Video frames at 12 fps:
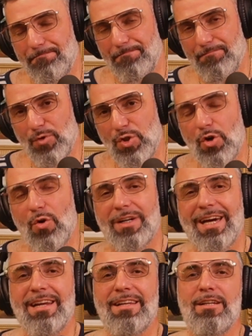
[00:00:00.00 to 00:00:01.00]
John
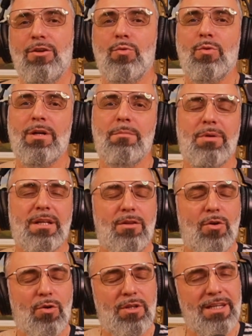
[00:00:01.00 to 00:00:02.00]
Kennedy knew it, but
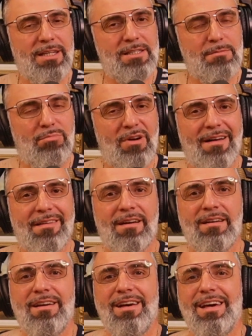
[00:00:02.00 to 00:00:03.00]
not his brother.
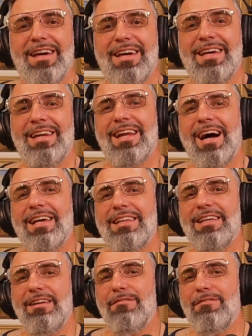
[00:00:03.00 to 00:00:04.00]
In
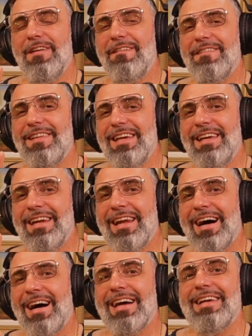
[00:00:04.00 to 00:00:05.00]

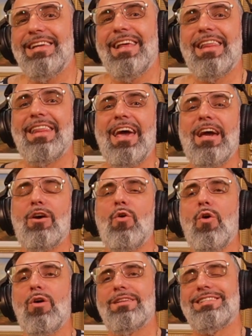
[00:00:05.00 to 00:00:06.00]
1959,
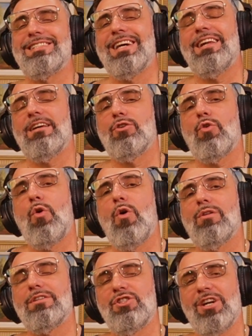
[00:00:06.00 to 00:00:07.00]
Senate
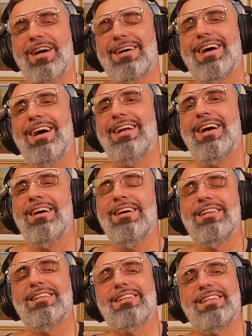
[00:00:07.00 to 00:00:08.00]
called Giancana
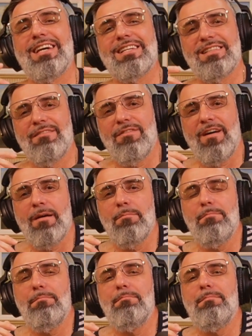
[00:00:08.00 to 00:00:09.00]
to testify
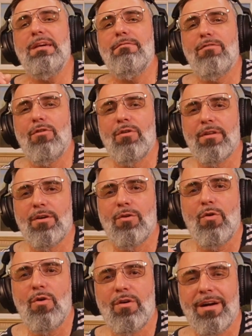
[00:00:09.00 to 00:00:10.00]
before the
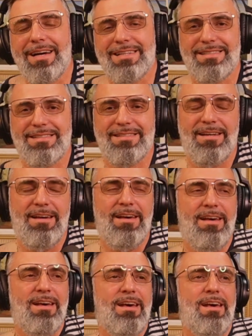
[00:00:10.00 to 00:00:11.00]
Congress
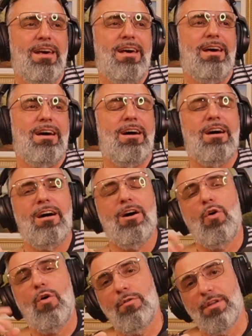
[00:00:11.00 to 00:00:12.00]

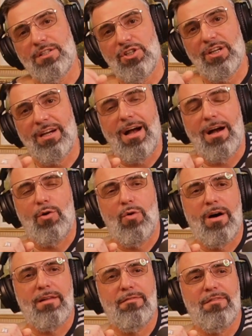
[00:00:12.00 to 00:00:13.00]
on the Chicago
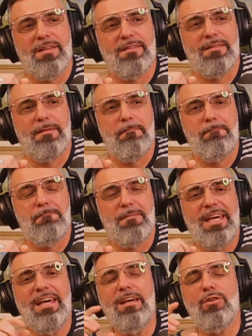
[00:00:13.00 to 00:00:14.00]
outfit.
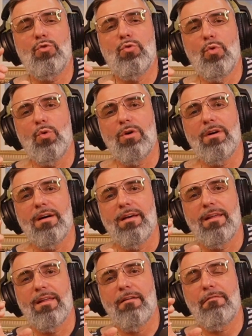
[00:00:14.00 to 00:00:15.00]
He took
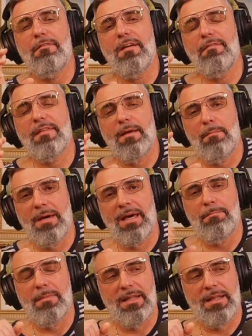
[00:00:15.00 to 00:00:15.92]
the Fifth Amendment.